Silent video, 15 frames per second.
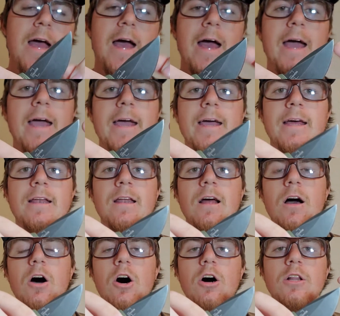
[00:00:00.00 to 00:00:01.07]
And
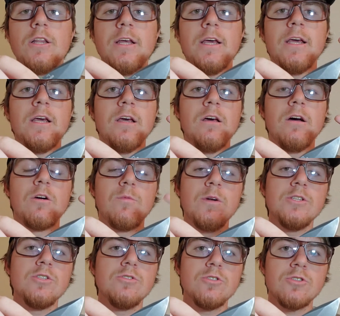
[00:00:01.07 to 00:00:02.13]
on the
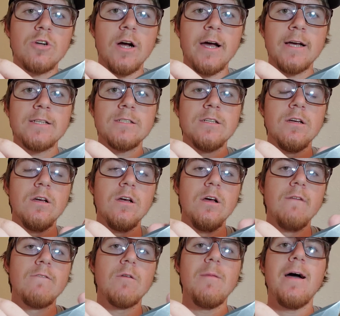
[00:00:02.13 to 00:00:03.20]
original Strikes,
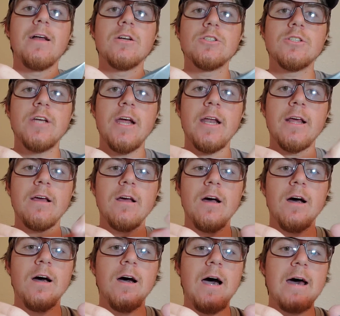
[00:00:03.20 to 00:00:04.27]
from my understanding,
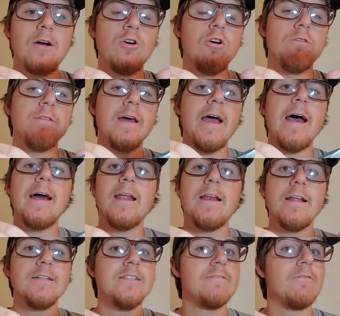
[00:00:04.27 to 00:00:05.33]
I don't know if they had
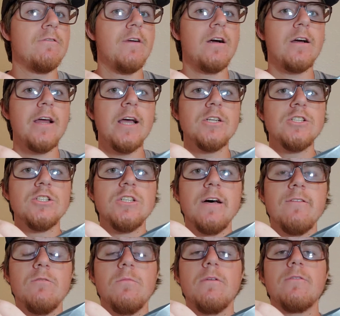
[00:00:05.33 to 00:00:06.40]
any different variations of
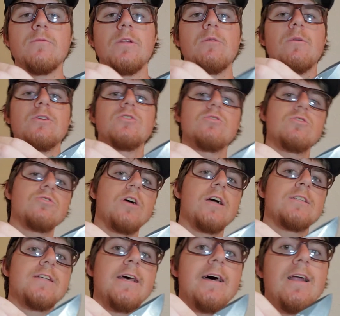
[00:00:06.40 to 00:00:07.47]
them, but from the original
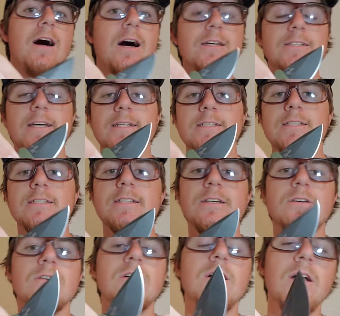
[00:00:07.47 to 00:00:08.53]
Strikes, they had Os-8
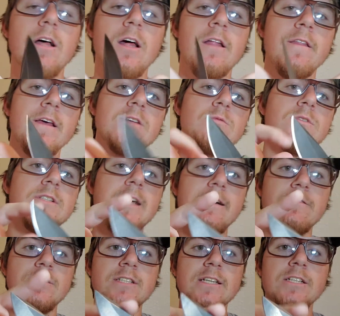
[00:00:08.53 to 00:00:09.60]
steel. These ones
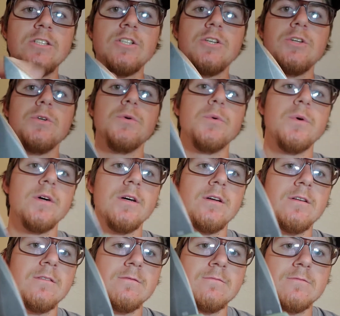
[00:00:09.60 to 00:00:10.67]
have D2.
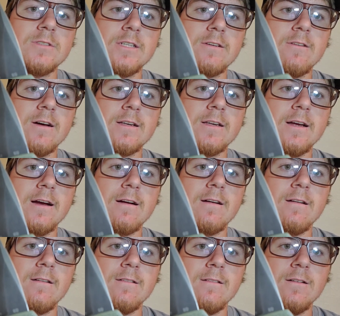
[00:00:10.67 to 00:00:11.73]
See it right there.
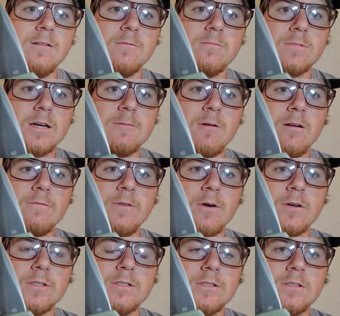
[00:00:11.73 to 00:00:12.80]
Oh, come on,
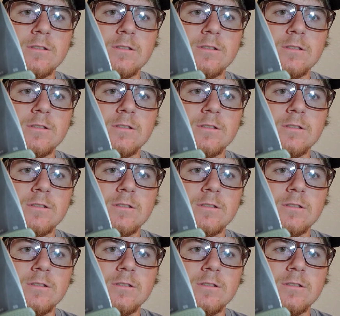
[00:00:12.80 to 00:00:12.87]
focus.